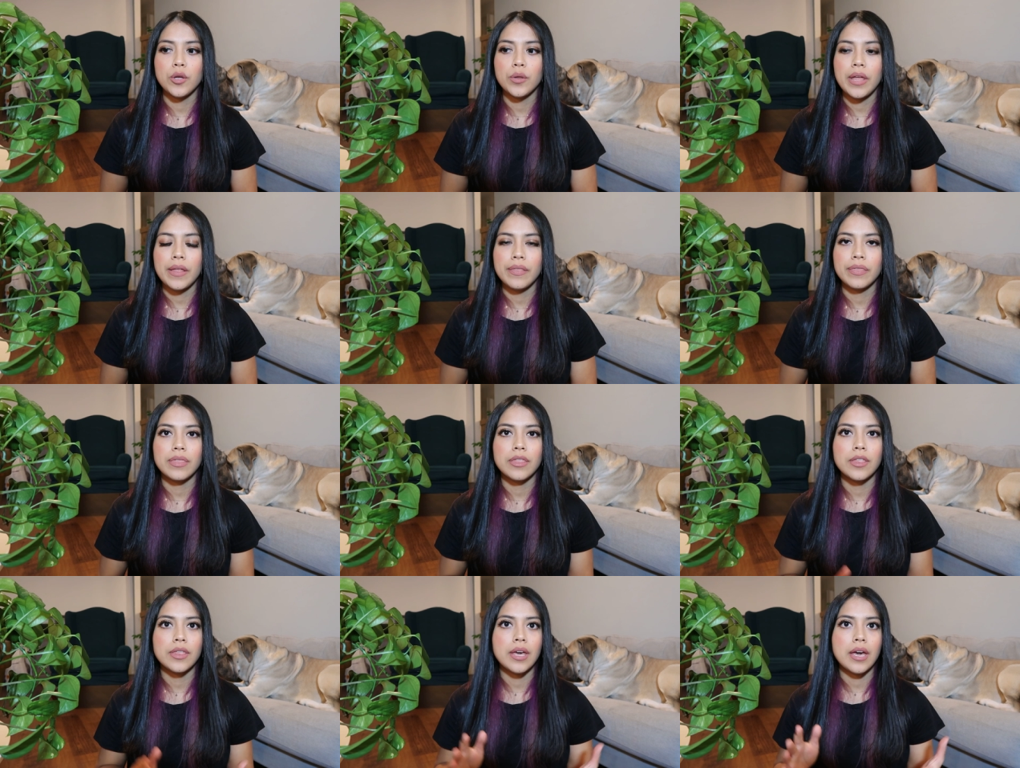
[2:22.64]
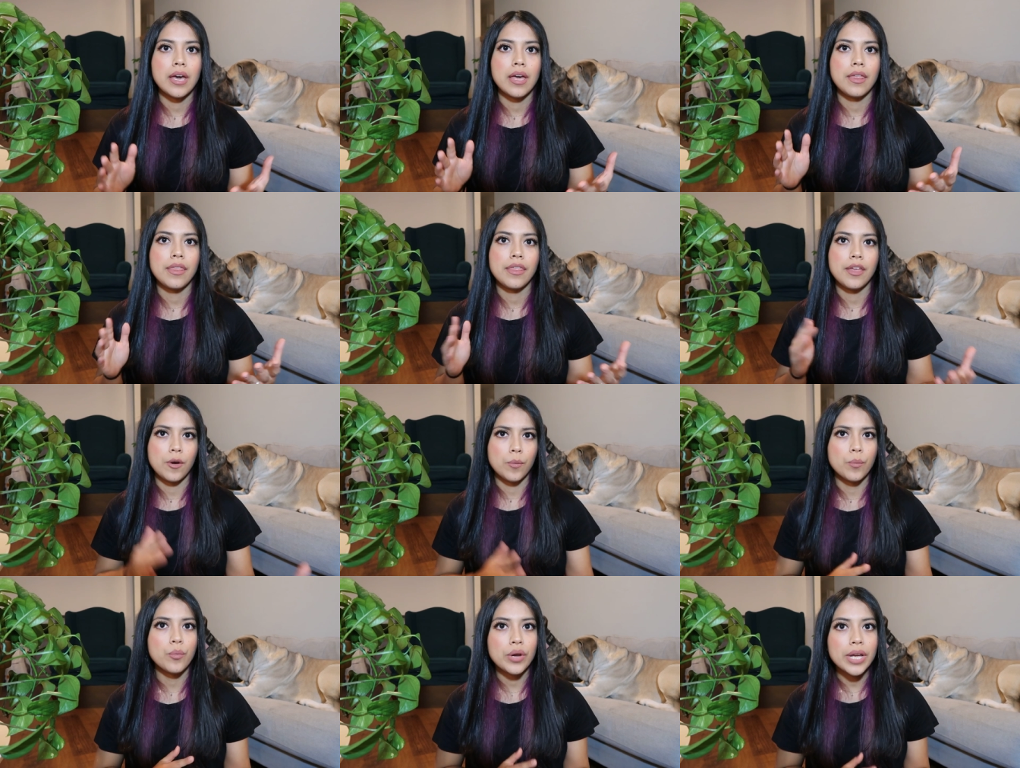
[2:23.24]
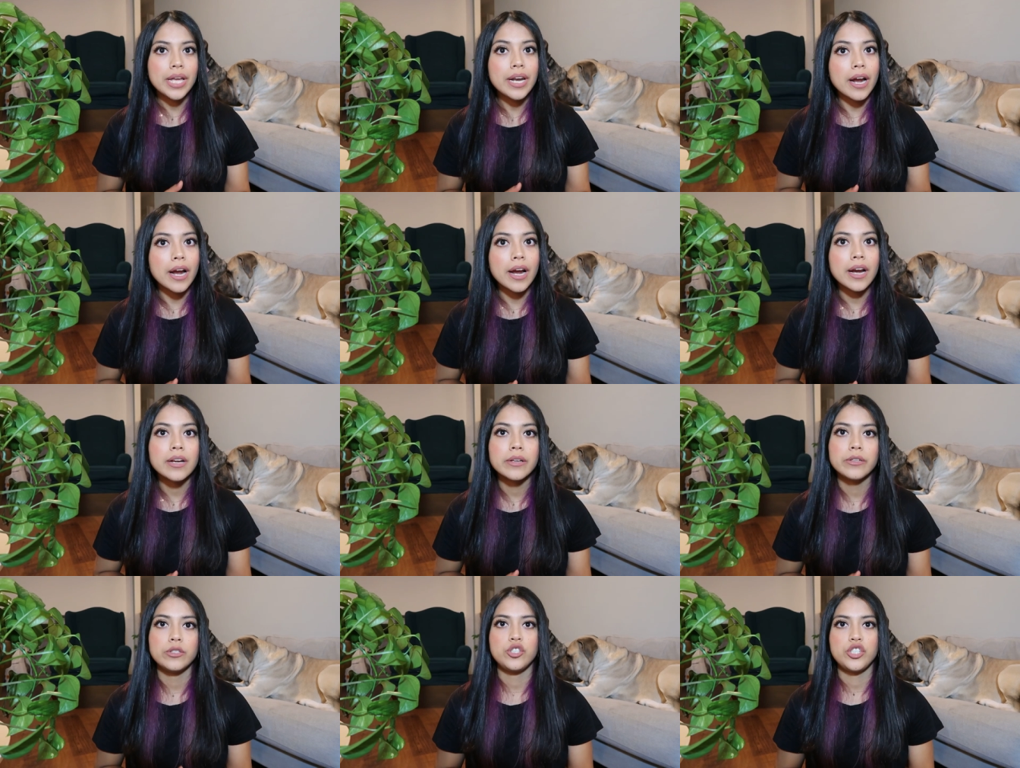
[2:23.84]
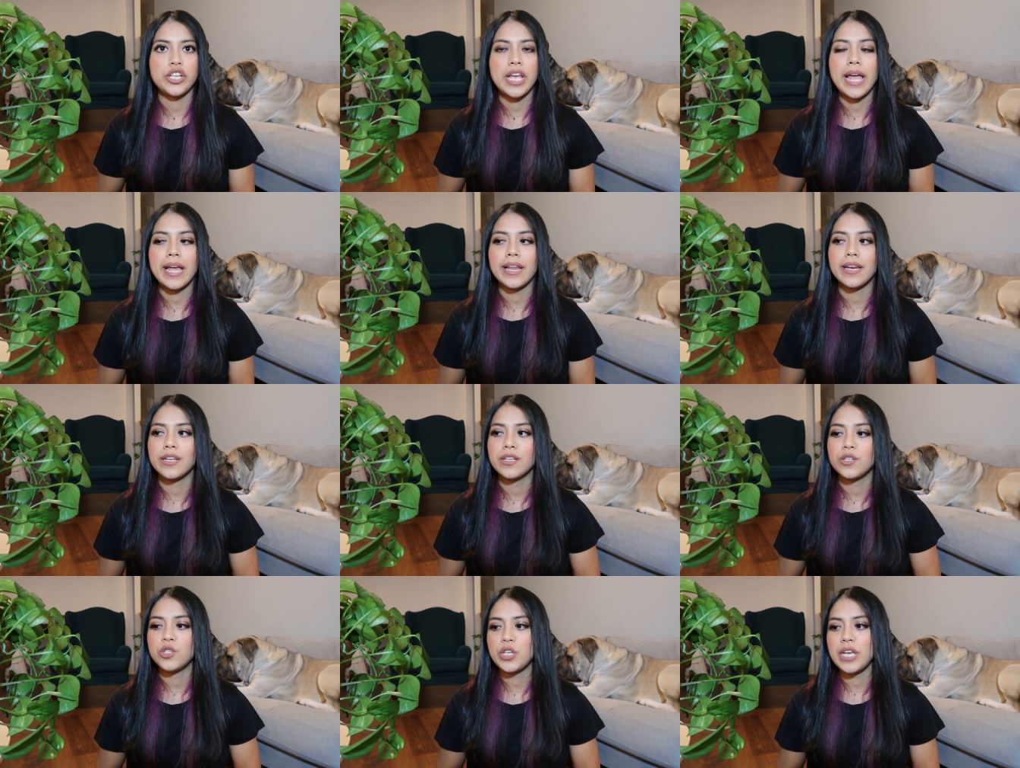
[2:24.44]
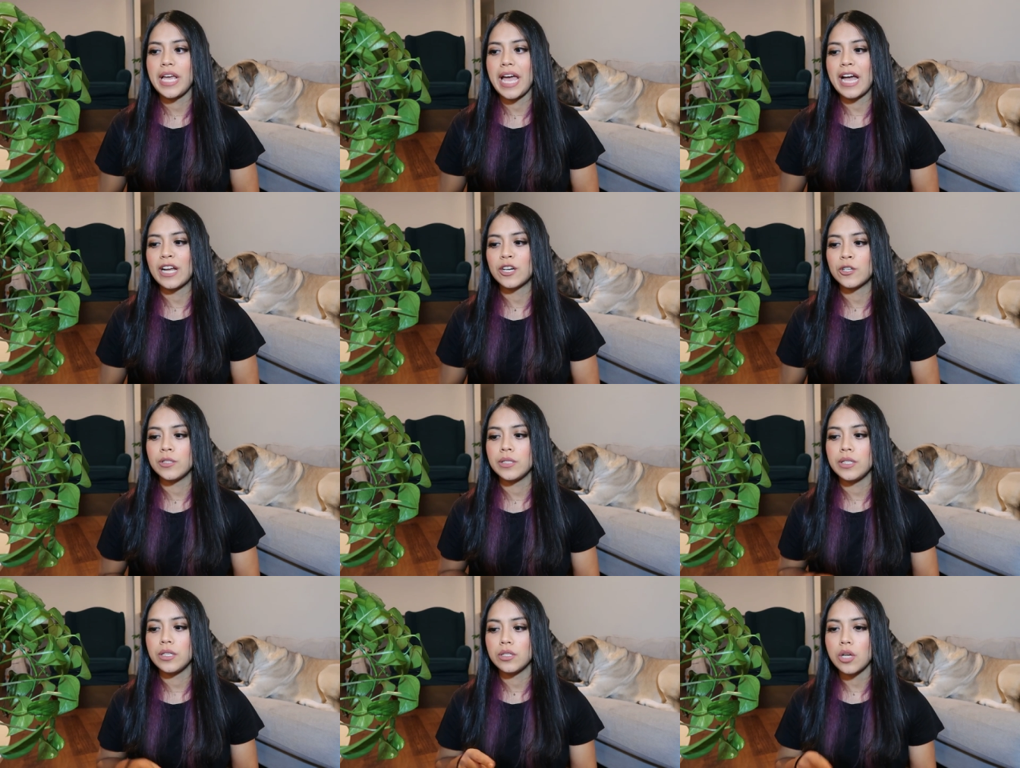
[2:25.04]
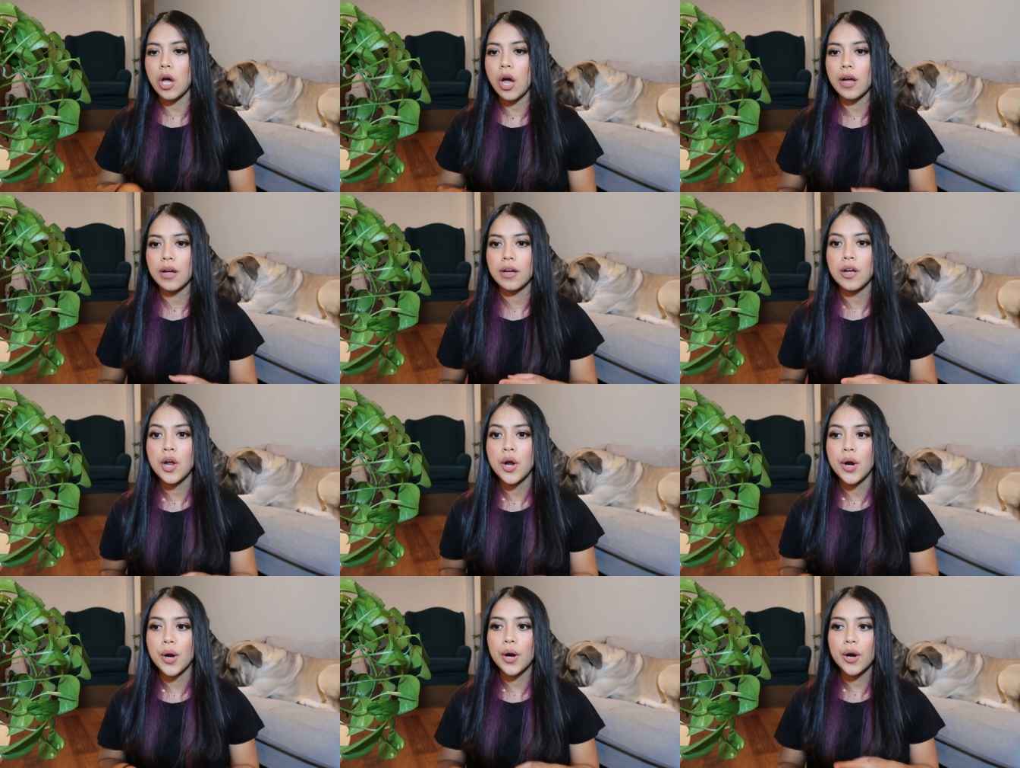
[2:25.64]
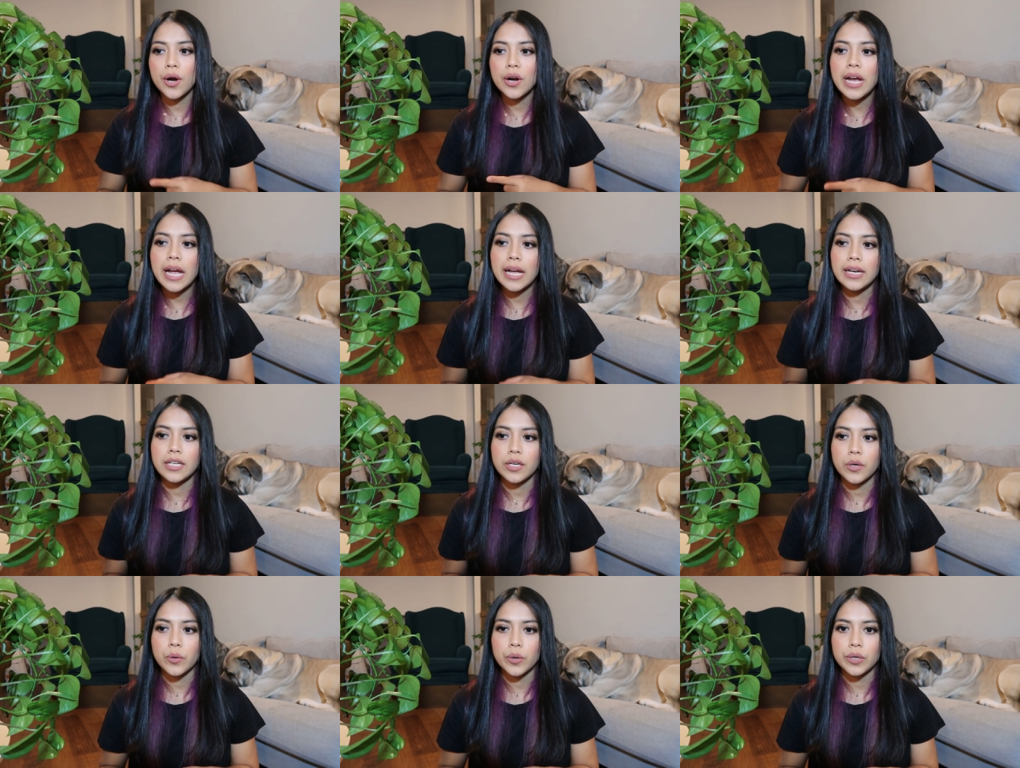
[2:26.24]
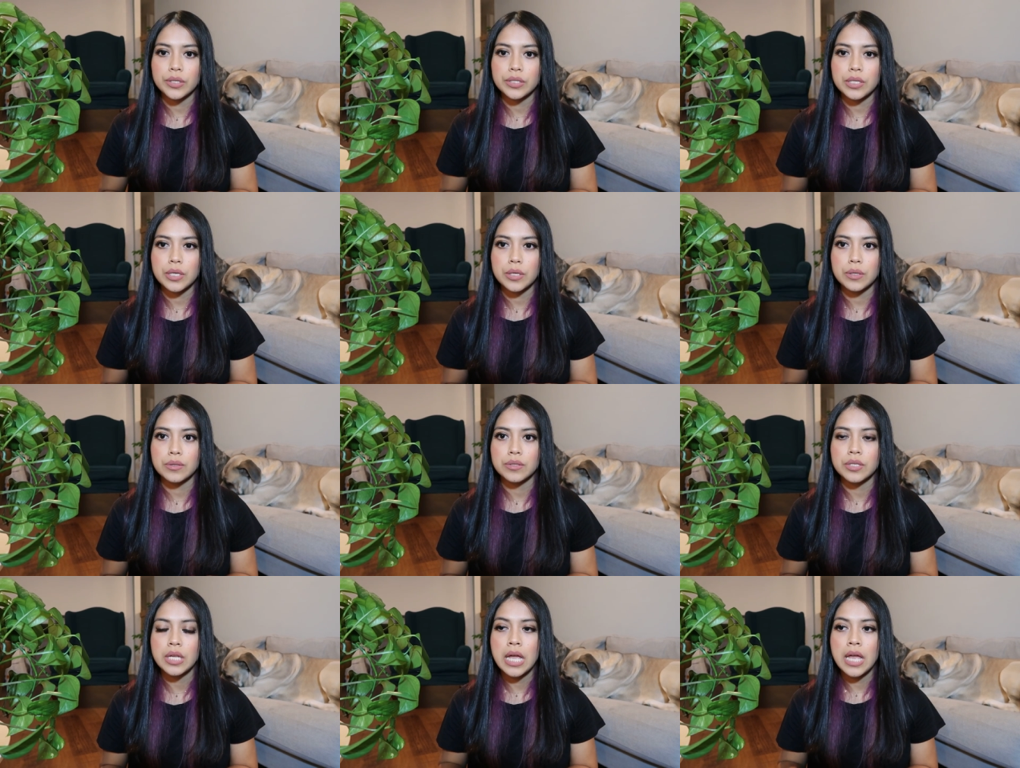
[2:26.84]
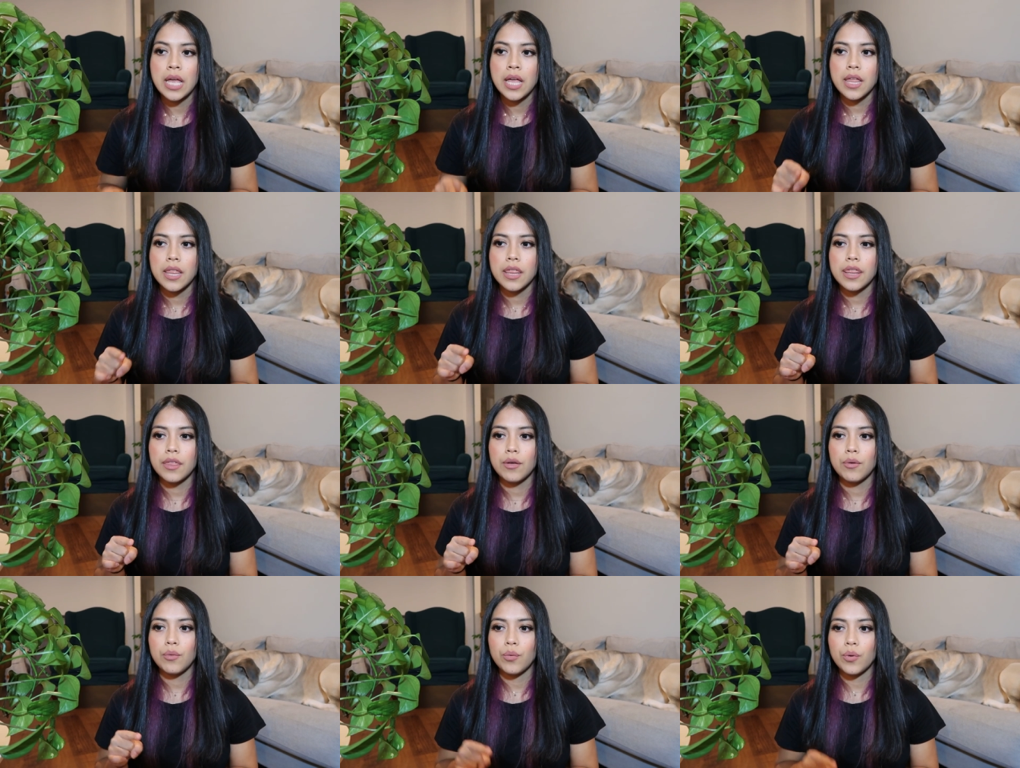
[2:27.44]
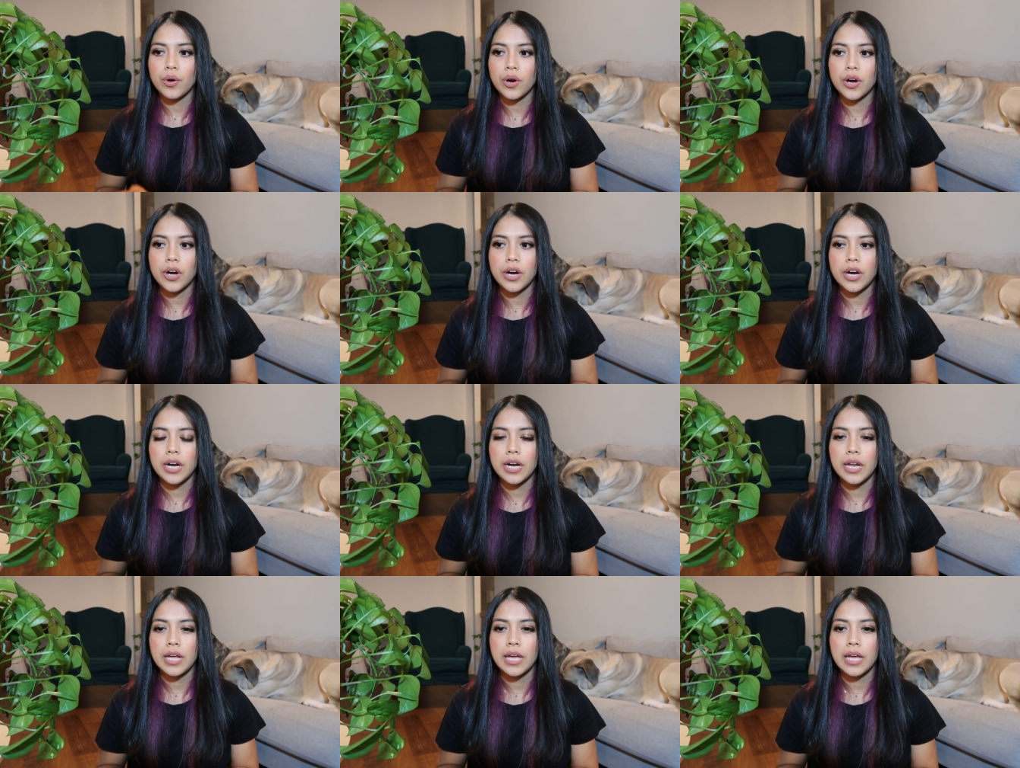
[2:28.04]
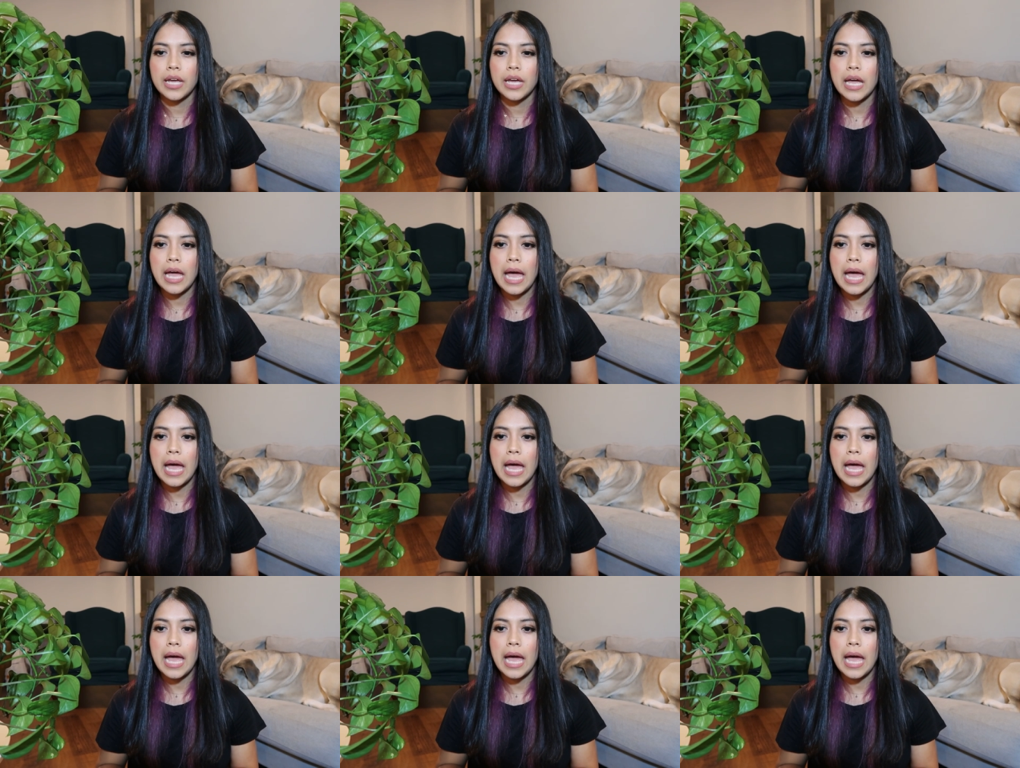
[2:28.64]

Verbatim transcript: know that their breeder, Jen, she actually taught her Cane Corsos the word